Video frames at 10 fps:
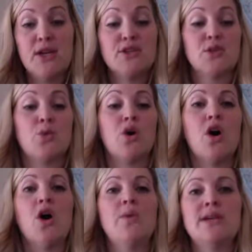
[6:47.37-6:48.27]
So we're
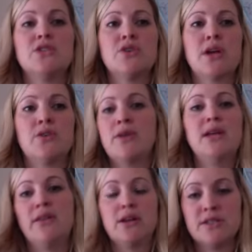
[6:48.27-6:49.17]
always trying to
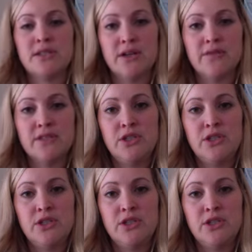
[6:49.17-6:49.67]
regulate ourselves.